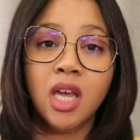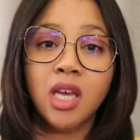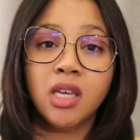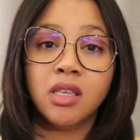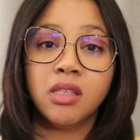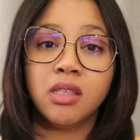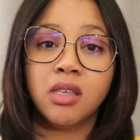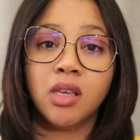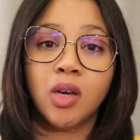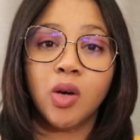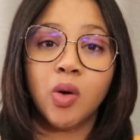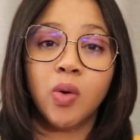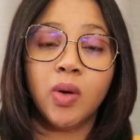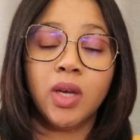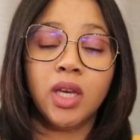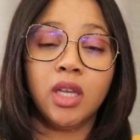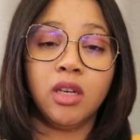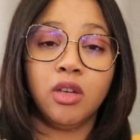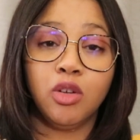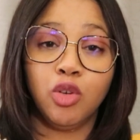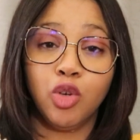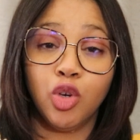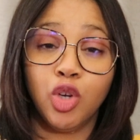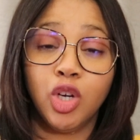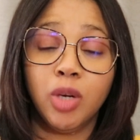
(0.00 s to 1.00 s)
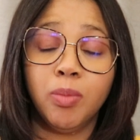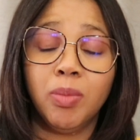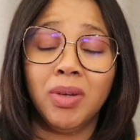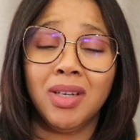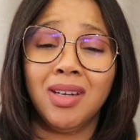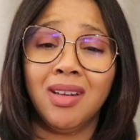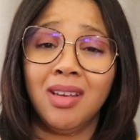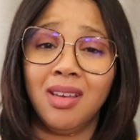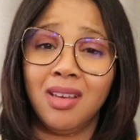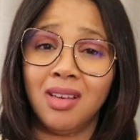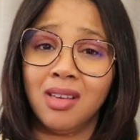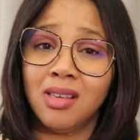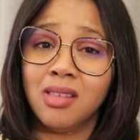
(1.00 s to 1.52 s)
So in Europe,
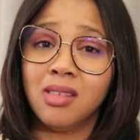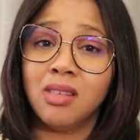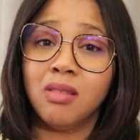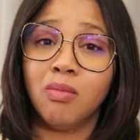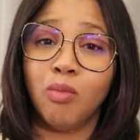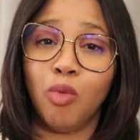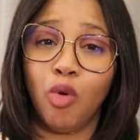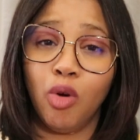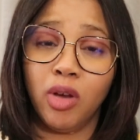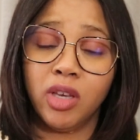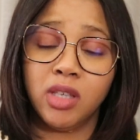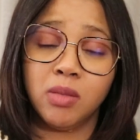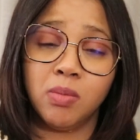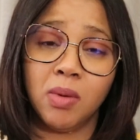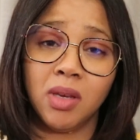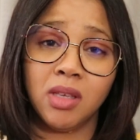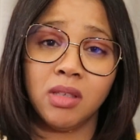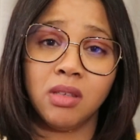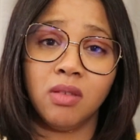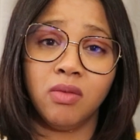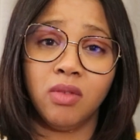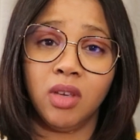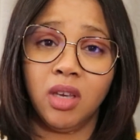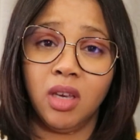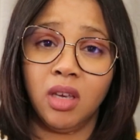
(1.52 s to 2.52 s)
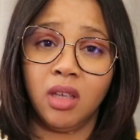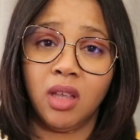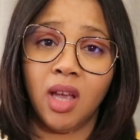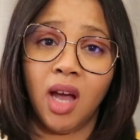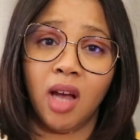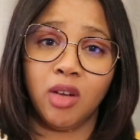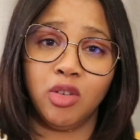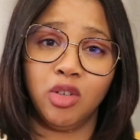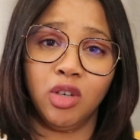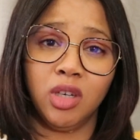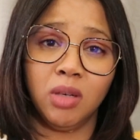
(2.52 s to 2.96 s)
it is more expensive to eat out.